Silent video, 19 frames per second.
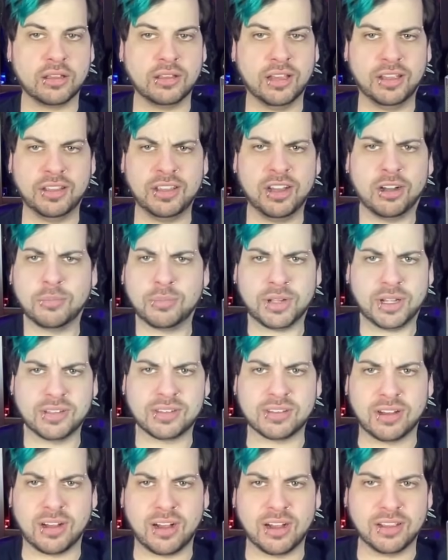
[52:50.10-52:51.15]
Youngblood
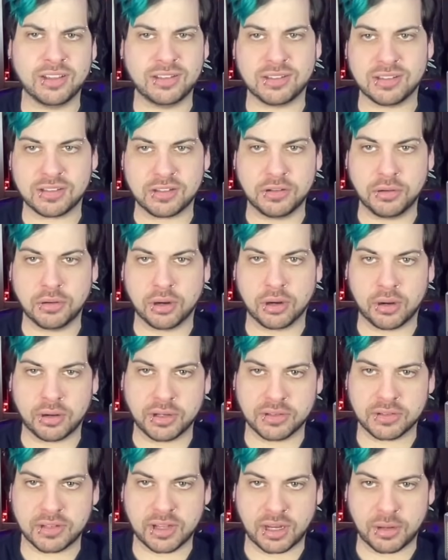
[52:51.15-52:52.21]
song. He's this newer
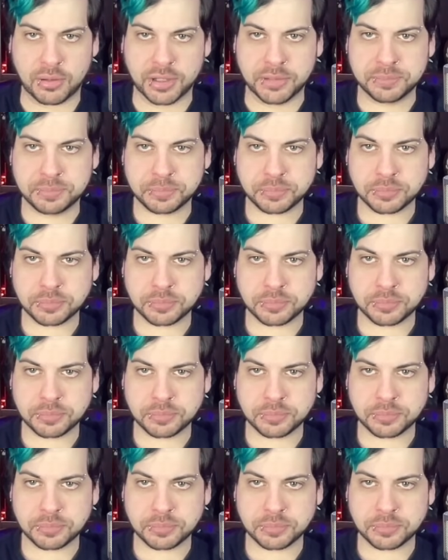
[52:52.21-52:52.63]
artist anyway.